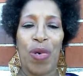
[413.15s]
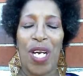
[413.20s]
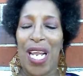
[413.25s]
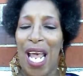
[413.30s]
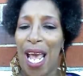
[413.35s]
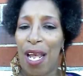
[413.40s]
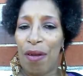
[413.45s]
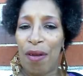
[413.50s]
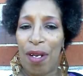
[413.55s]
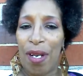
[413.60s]

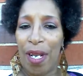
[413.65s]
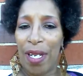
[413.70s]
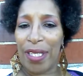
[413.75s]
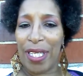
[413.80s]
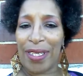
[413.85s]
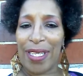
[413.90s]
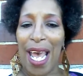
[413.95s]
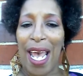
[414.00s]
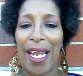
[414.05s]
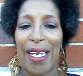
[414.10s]
But I
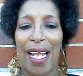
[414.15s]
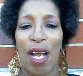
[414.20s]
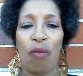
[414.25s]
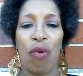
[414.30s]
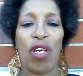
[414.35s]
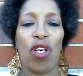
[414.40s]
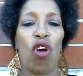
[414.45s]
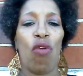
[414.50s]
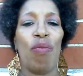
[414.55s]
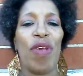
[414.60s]
decided
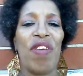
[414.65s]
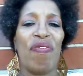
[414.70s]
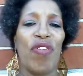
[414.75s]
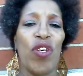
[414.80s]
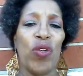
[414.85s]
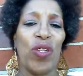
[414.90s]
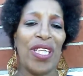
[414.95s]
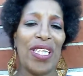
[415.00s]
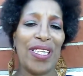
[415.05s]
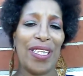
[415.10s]
I wasn't gonna be
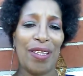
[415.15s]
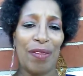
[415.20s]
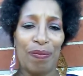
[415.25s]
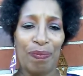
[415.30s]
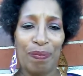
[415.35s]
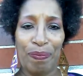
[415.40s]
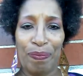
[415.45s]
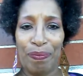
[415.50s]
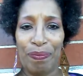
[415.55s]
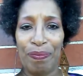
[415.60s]
foolish
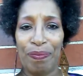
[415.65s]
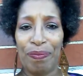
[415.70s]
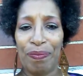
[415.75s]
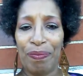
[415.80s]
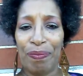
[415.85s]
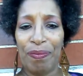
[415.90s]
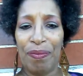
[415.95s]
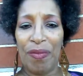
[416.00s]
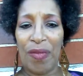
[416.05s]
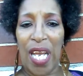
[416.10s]

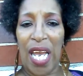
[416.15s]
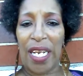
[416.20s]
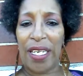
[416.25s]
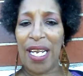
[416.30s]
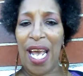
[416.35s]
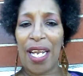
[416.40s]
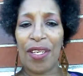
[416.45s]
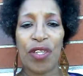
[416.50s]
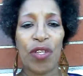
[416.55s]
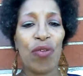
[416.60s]

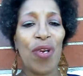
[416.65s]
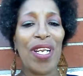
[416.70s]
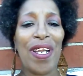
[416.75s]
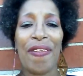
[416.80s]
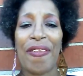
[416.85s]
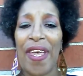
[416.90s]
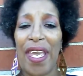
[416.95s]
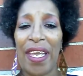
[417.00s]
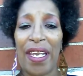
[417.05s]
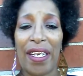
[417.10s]
and not do
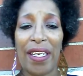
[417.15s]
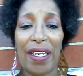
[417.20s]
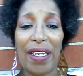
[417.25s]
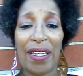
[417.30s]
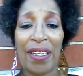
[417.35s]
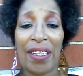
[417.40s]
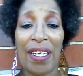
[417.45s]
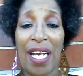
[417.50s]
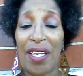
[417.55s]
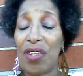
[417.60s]
anything.
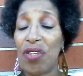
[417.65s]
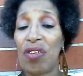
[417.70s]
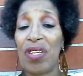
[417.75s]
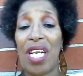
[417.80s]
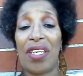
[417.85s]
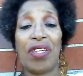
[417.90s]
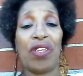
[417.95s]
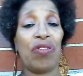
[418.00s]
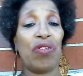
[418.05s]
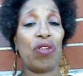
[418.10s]
I
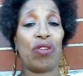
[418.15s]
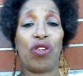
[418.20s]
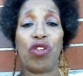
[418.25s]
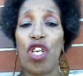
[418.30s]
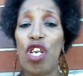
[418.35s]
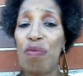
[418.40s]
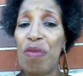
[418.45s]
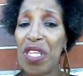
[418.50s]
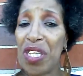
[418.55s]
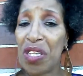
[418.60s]
started not to do no
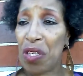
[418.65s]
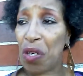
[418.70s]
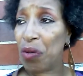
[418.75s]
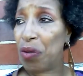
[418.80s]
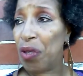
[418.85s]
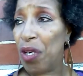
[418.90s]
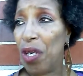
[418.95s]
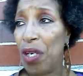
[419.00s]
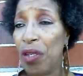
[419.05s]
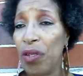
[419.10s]
treatments,
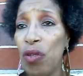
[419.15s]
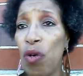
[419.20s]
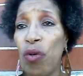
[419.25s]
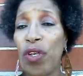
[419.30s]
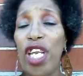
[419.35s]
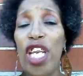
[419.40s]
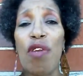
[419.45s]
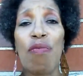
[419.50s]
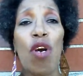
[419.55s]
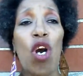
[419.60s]
no
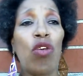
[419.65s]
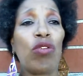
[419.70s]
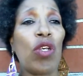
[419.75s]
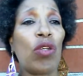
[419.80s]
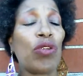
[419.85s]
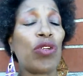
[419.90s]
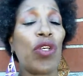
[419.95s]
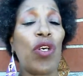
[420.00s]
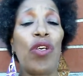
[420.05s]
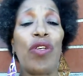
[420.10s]
chemo,
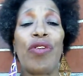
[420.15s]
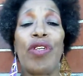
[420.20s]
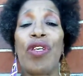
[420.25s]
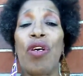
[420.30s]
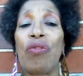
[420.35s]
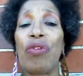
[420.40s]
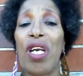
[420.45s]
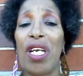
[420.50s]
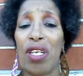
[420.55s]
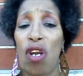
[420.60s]
no surgery,
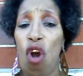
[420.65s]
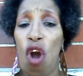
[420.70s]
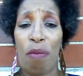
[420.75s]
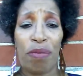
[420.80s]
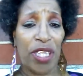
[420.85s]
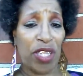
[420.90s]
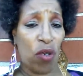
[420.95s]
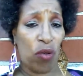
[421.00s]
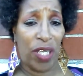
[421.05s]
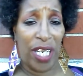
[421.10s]
no nothing. Oh,
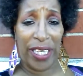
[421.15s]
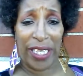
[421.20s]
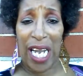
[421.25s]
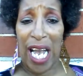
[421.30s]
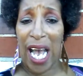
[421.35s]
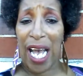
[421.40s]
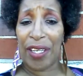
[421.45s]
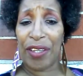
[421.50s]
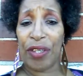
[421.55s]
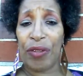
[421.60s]
I'm just gonna
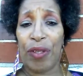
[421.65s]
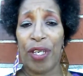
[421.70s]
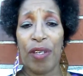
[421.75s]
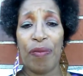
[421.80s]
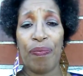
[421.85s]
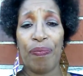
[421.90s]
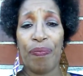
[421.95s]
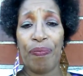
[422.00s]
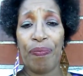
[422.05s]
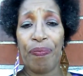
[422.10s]
let God do
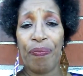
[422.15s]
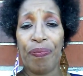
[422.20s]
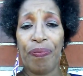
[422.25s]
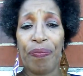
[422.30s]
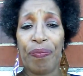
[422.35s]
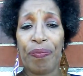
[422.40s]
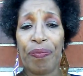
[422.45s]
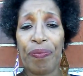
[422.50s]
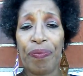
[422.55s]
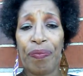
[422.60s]
it.
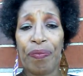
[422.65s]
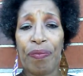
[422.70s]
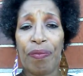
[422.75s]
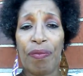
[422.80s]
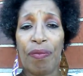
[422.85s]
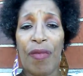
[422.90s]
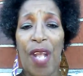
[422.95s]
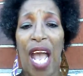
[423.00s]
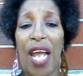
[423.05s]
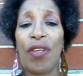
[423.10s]

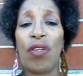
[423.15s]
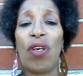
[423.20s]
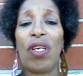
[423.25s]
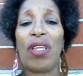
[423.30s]
I